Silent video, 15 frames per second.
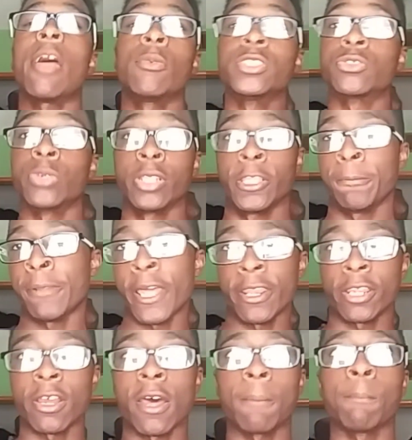was really
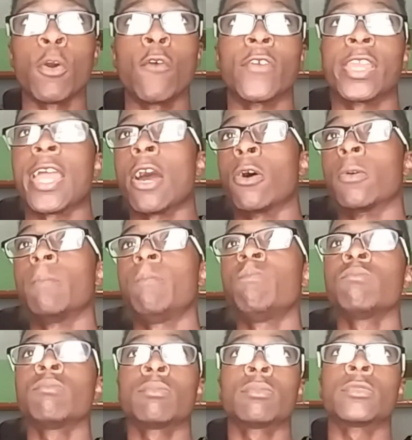planning on moving out
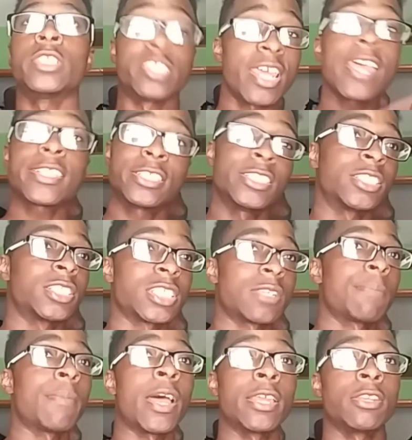to Texas,
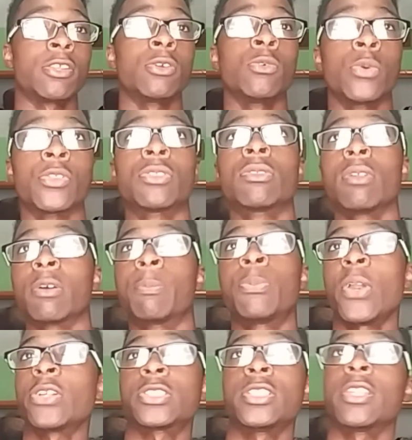mind you, with a
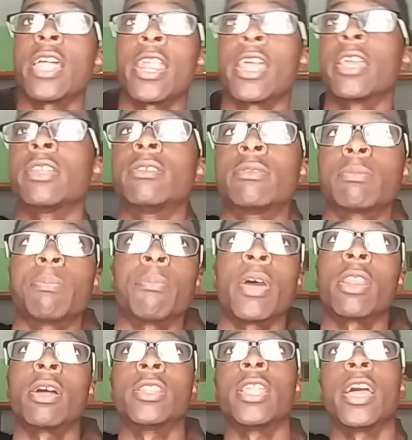person that I had
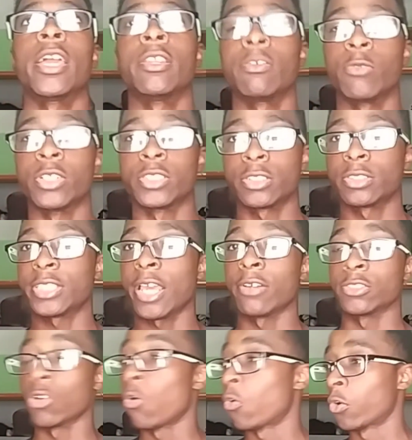met online, which
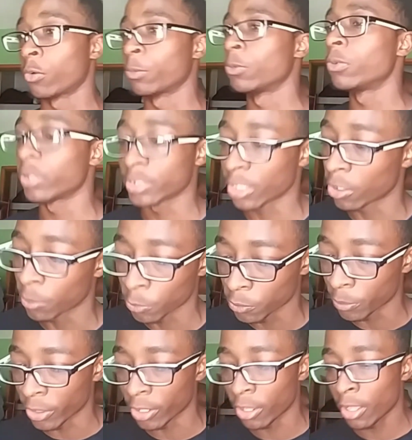sounds horrible and terrible,
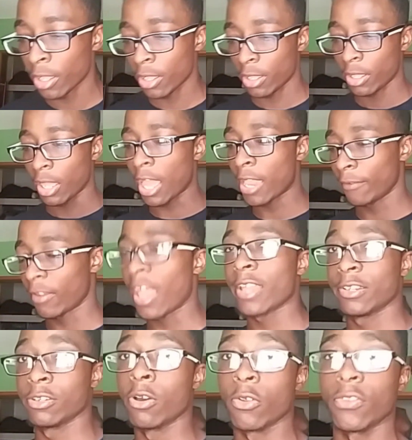but
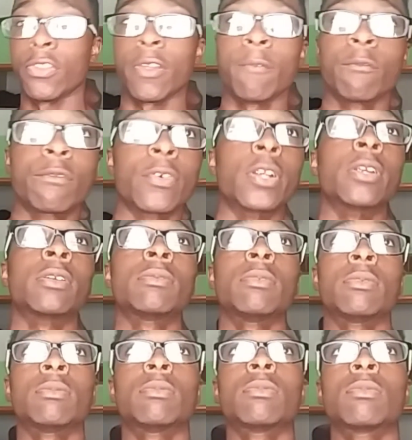I'd known them for,
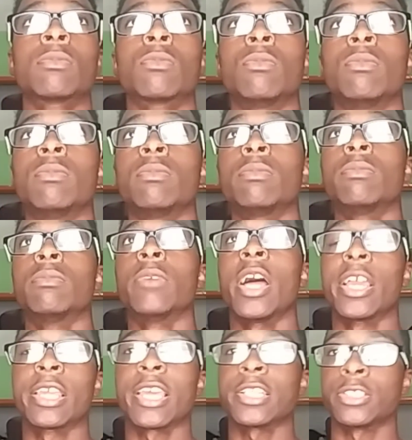
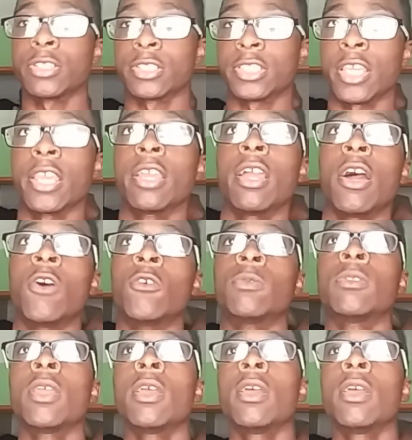I guess you could say, a